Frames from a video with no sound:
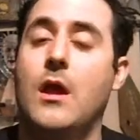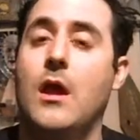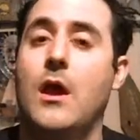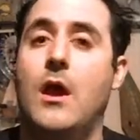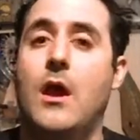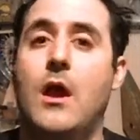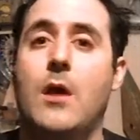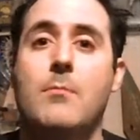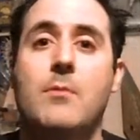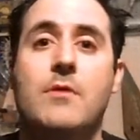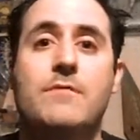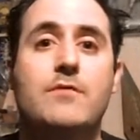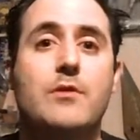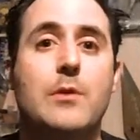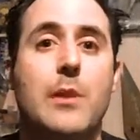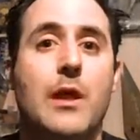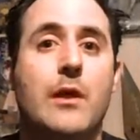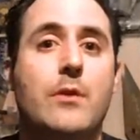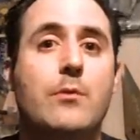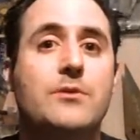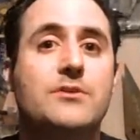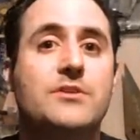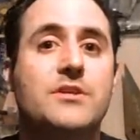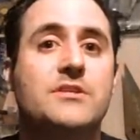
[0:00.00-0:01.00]
If you
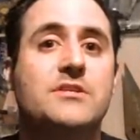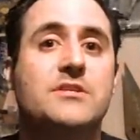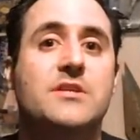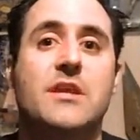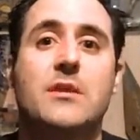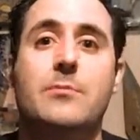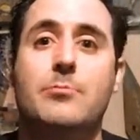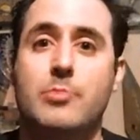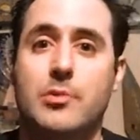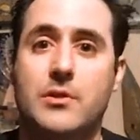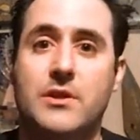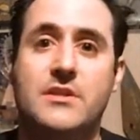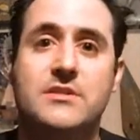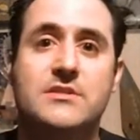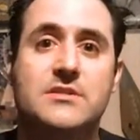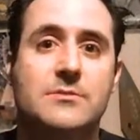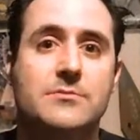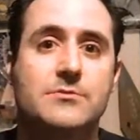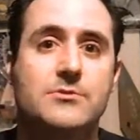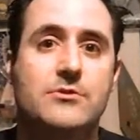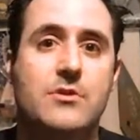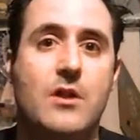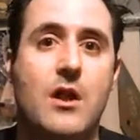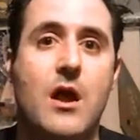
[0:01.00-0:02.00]
like what you see, please
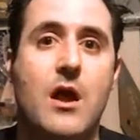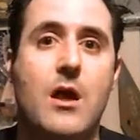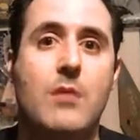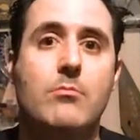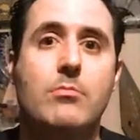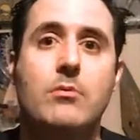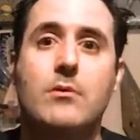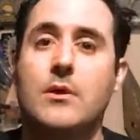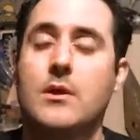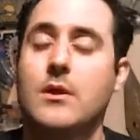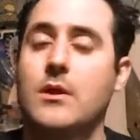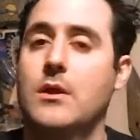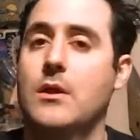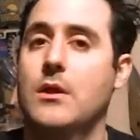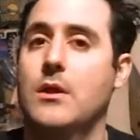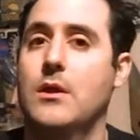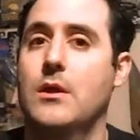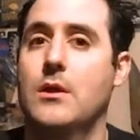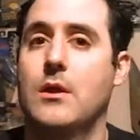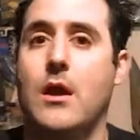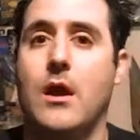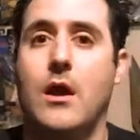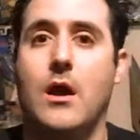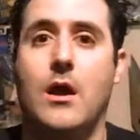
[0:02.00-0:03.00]
subscribe.
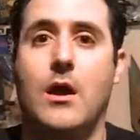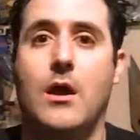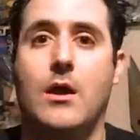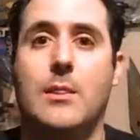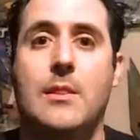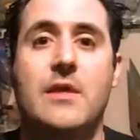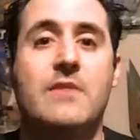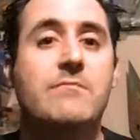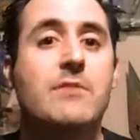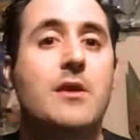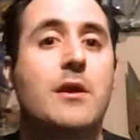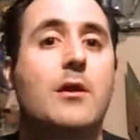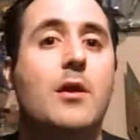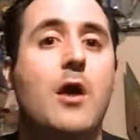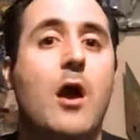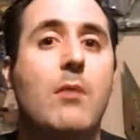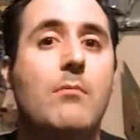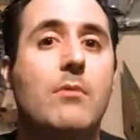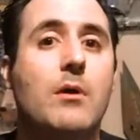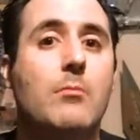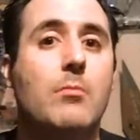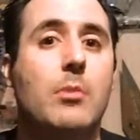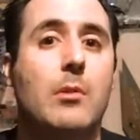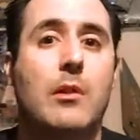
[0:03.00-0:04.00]
Leave me a
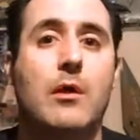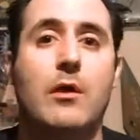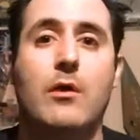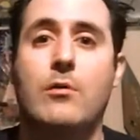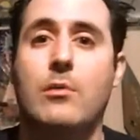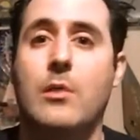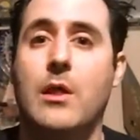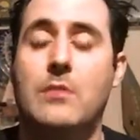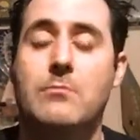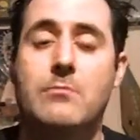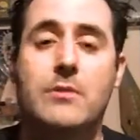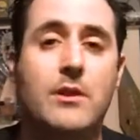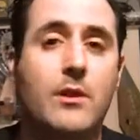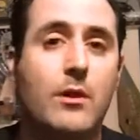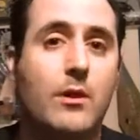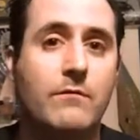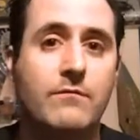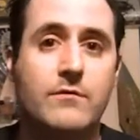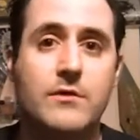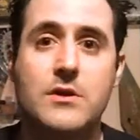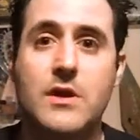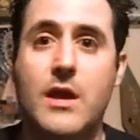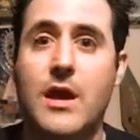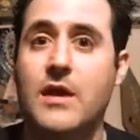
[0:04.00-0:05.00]
comment below. Let me know
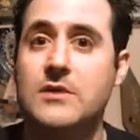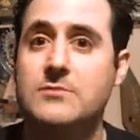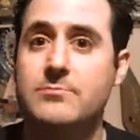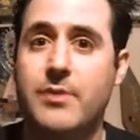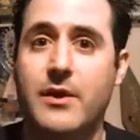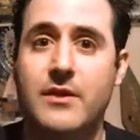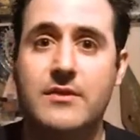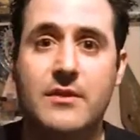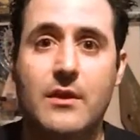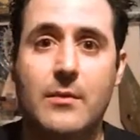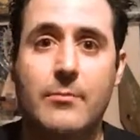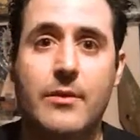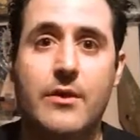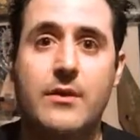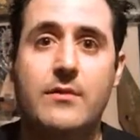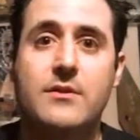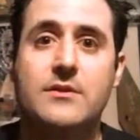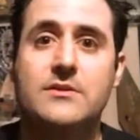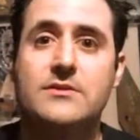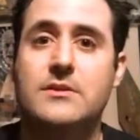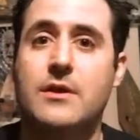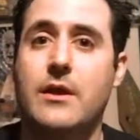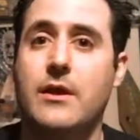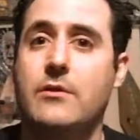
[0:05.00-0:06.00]
if you guys picked up any of
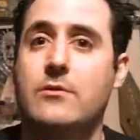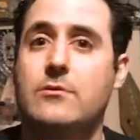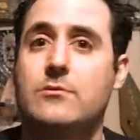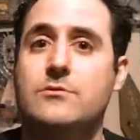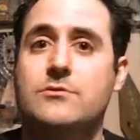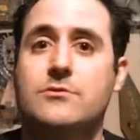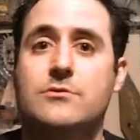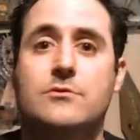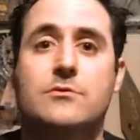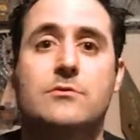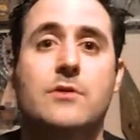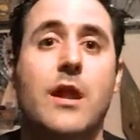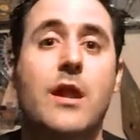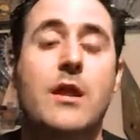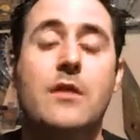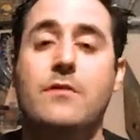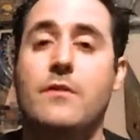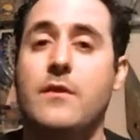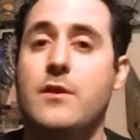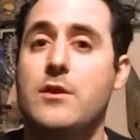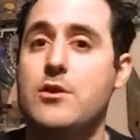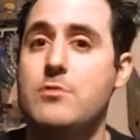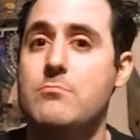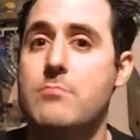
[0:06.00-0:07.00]
these titles or
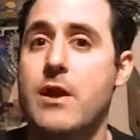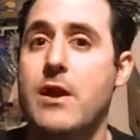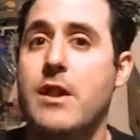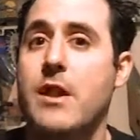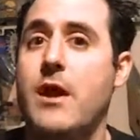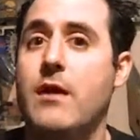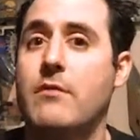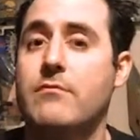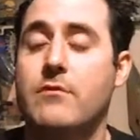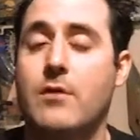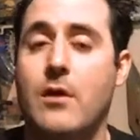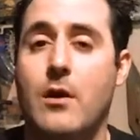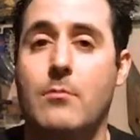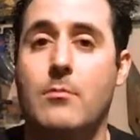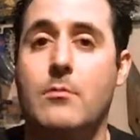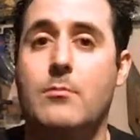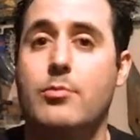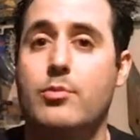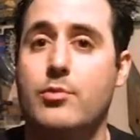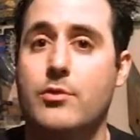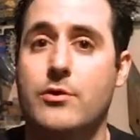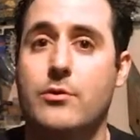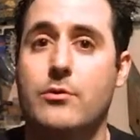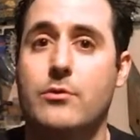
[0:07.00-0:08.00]
anything you might have come and
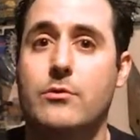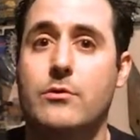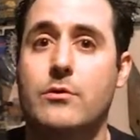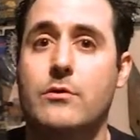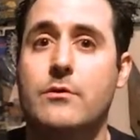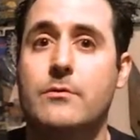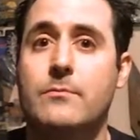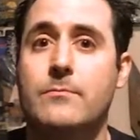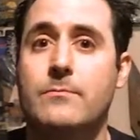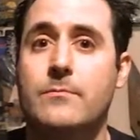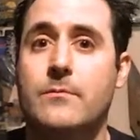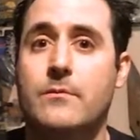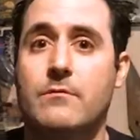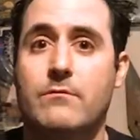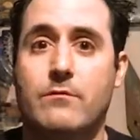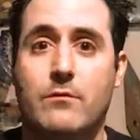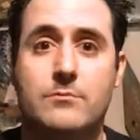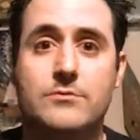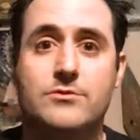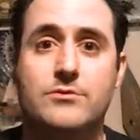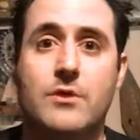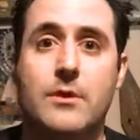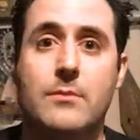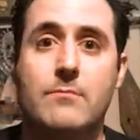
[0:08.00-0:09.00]
pre-ordered
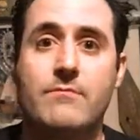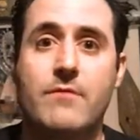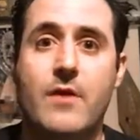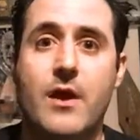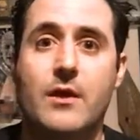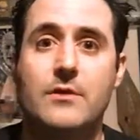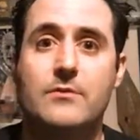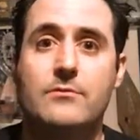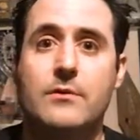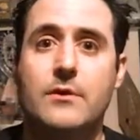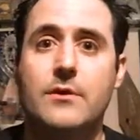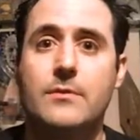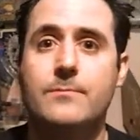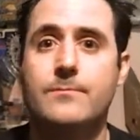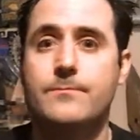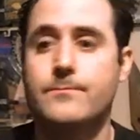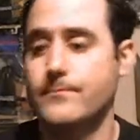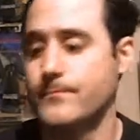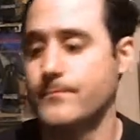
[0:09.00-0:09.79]
from Scream Factory.